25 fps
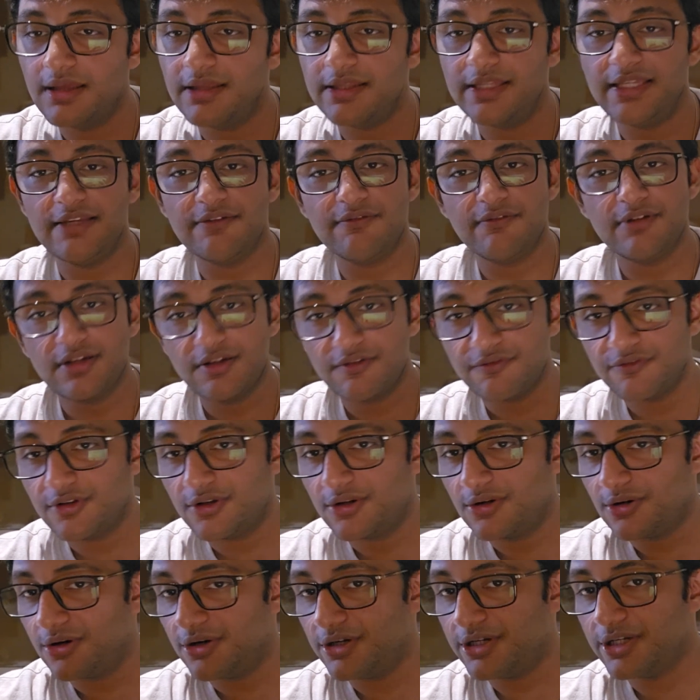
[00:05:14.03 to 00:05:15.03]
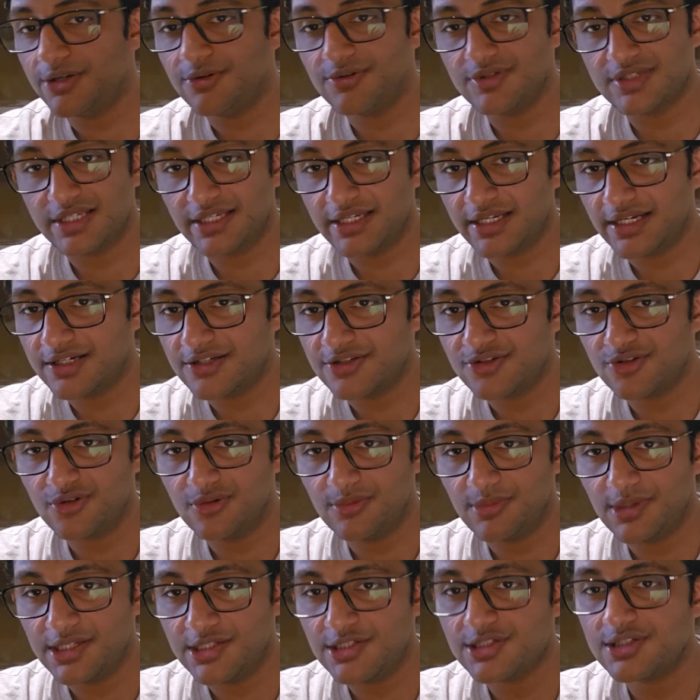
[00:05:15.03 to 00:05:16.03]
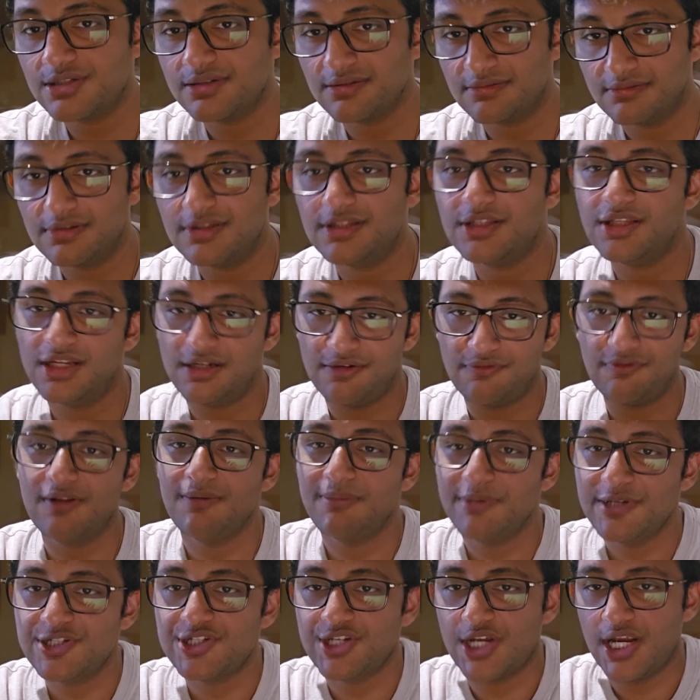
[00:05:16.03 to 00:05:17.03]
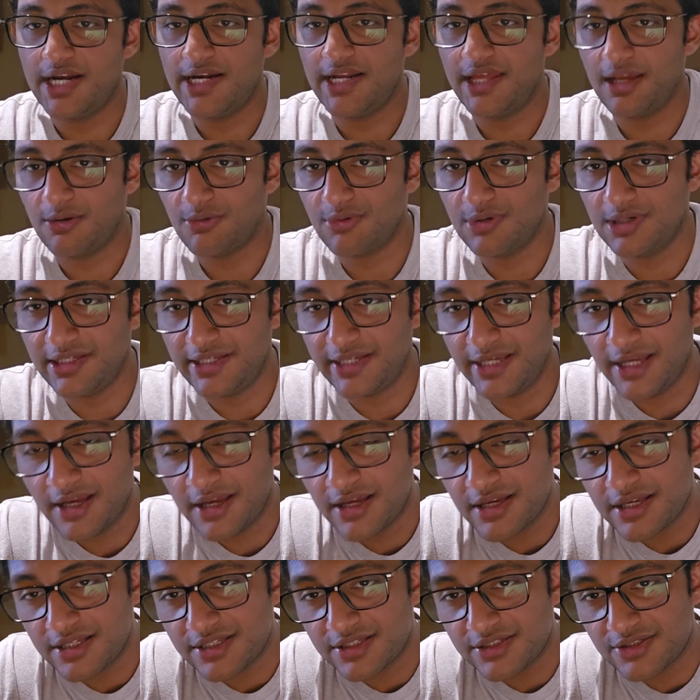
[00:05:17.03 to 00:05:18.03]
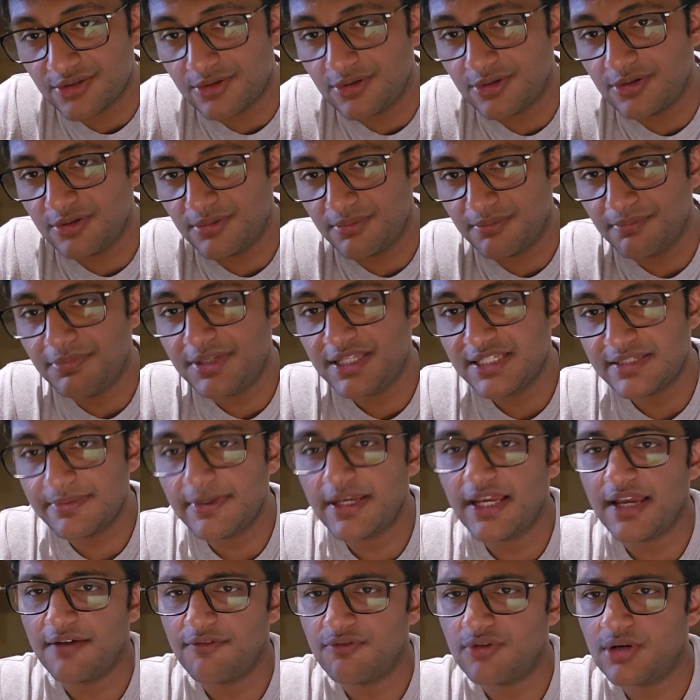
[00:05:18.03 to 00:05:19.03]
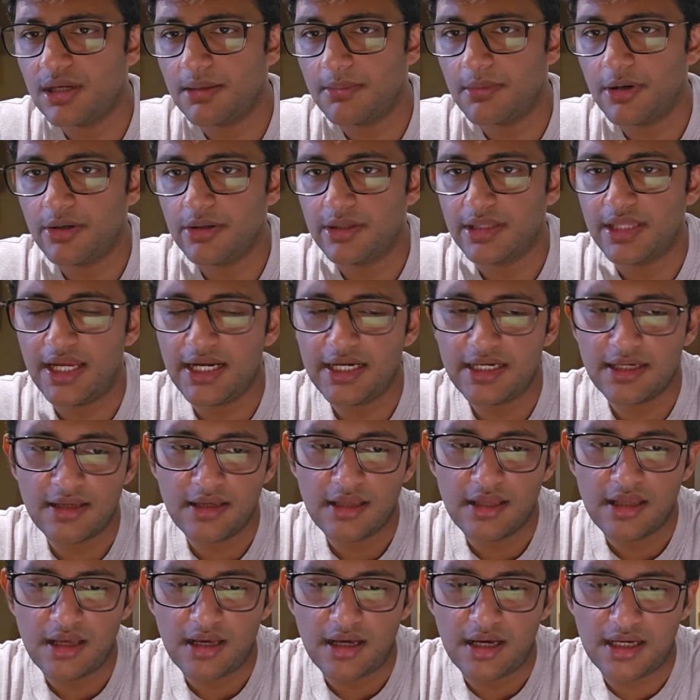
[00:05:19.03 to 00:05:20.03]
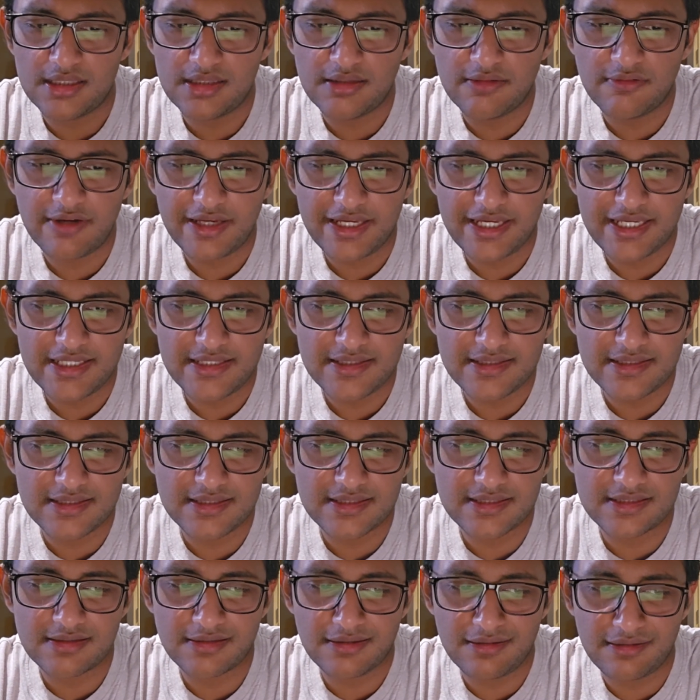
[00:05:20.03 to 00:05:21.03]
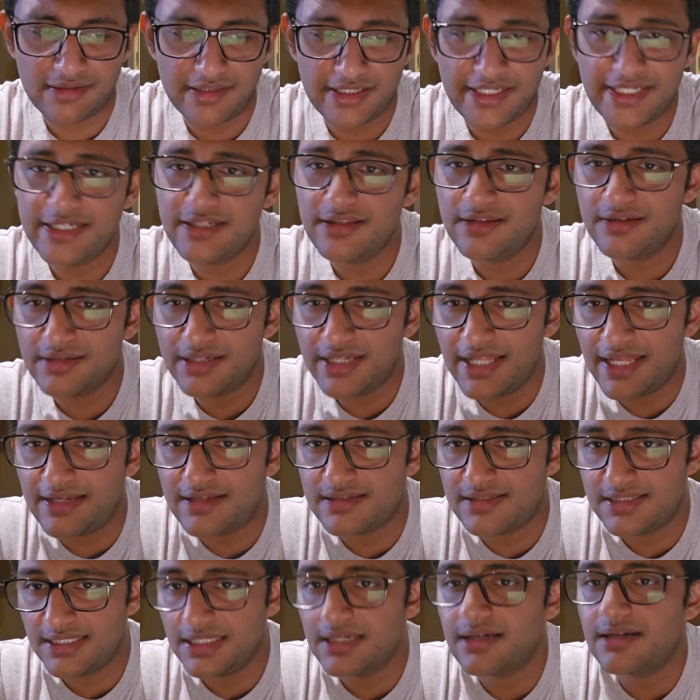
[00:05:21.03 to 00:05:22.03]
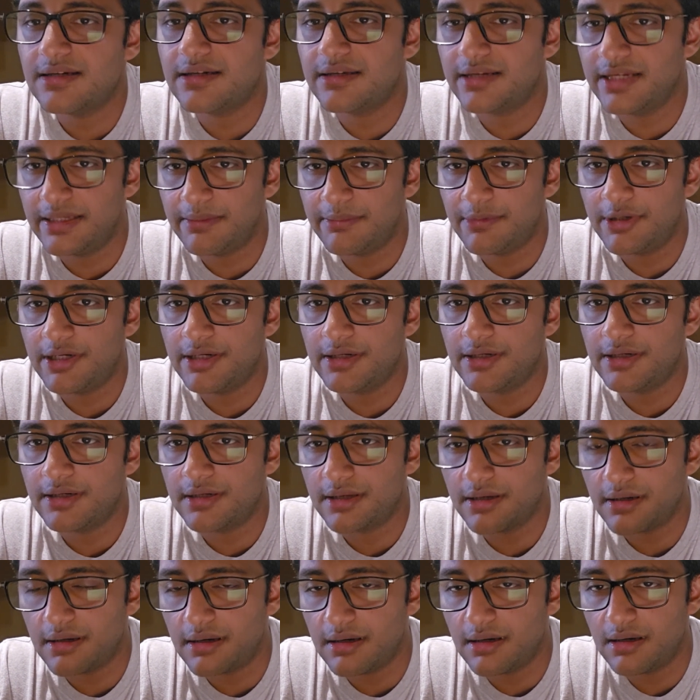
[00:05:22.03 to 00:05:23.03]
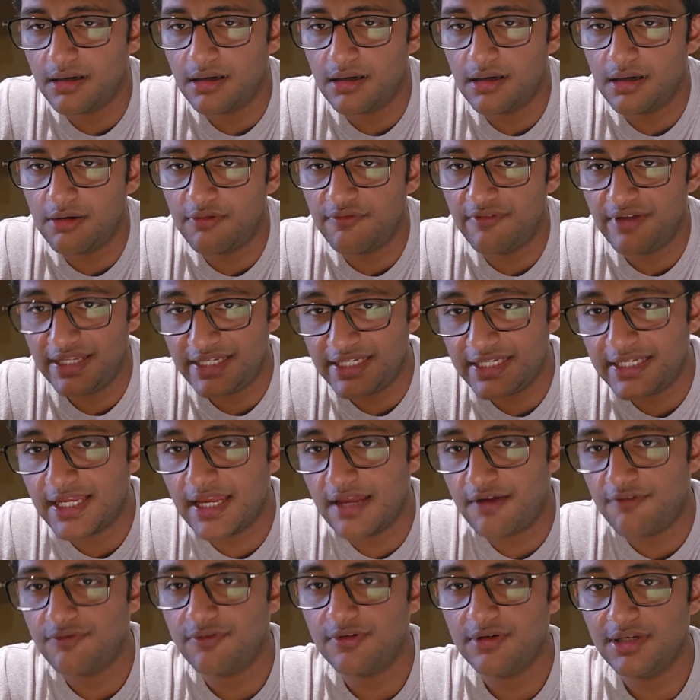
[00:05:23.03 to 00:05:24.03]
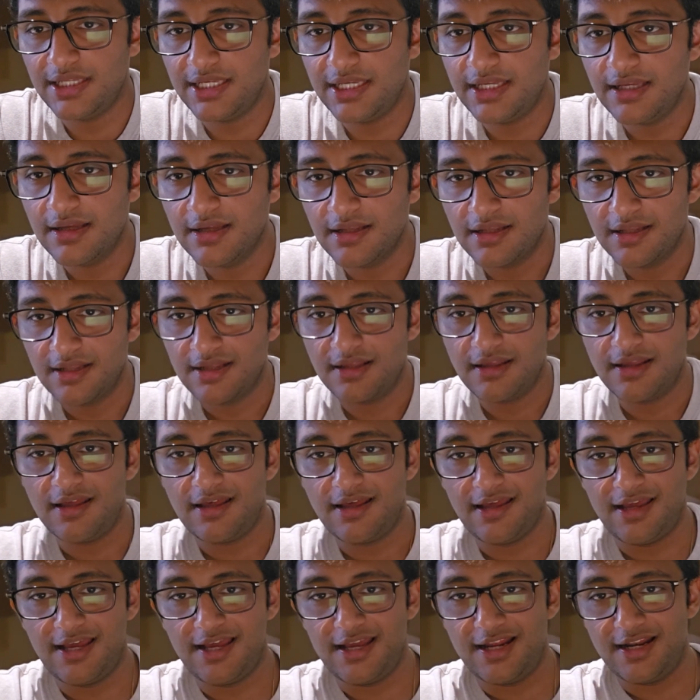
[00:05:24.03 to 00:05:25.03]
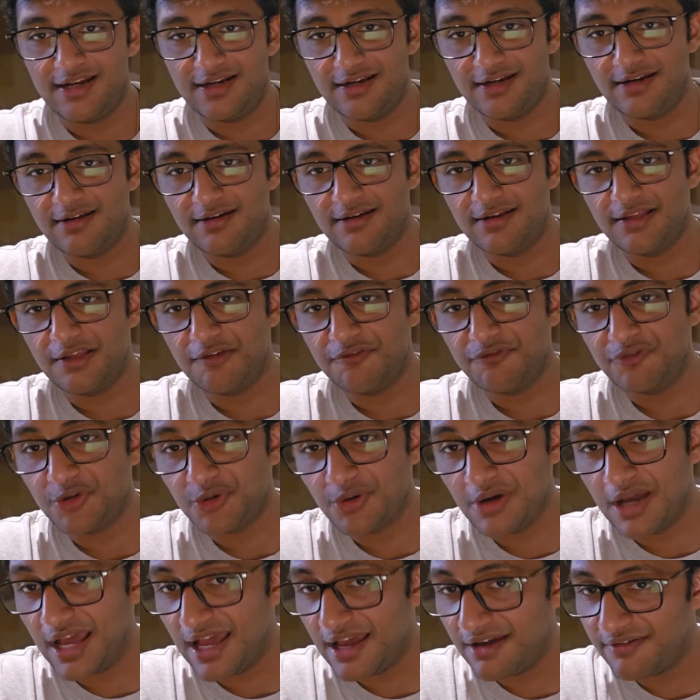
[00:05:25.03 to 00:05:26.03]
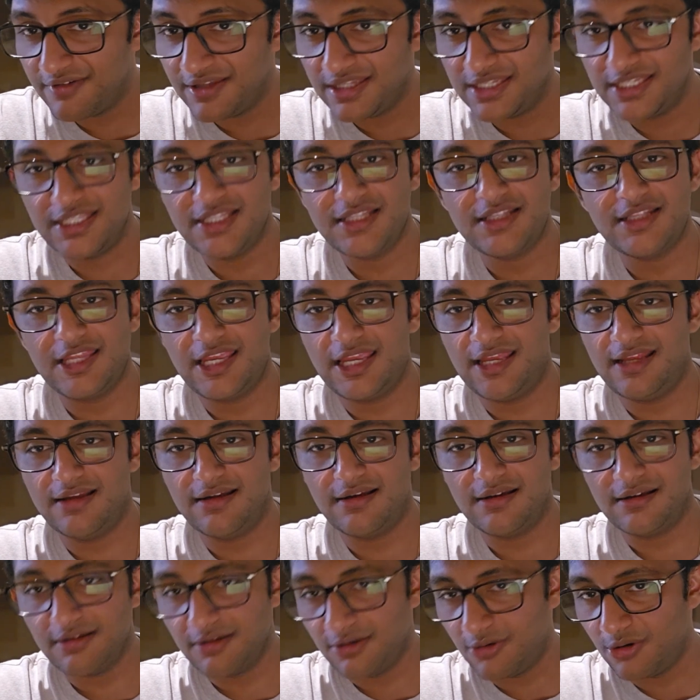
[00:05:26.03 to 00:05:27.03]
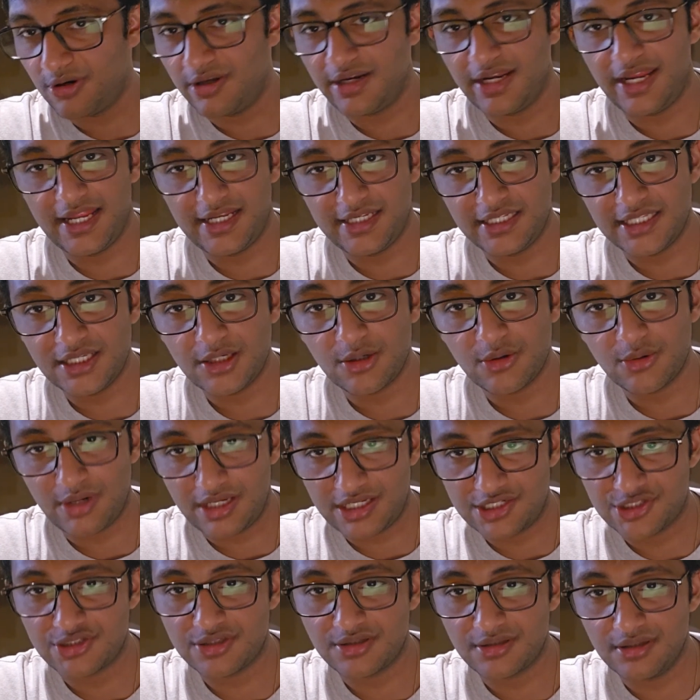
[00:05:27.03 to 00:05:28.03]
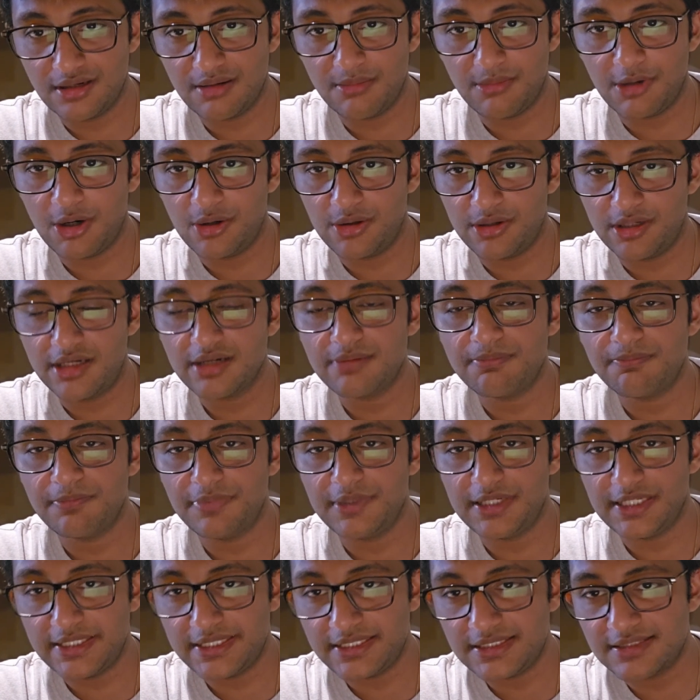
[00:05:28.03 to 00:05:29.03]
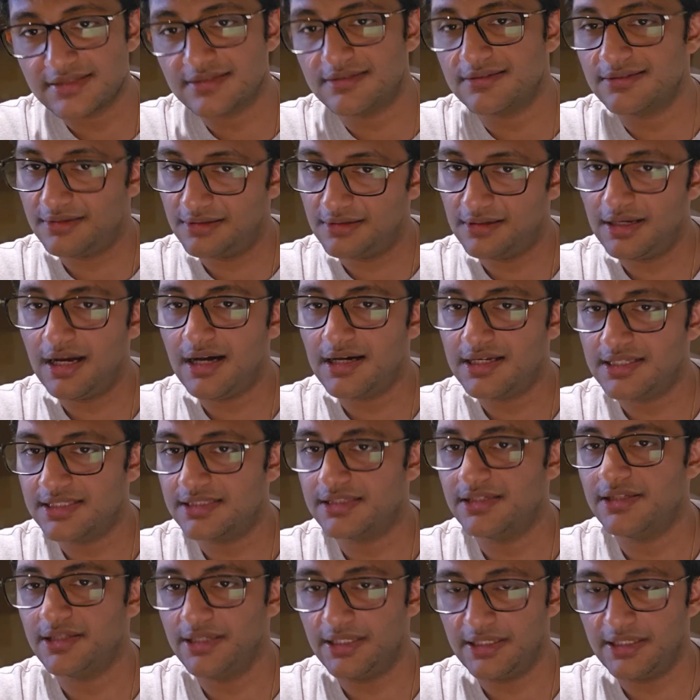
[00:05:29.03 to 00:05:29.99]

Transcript: Even if you're not using it so much, it will be shared equally. So please be careful about that. Otherwise, read the tenancy agreement very carefully, and if you have anything or any question about it, please ask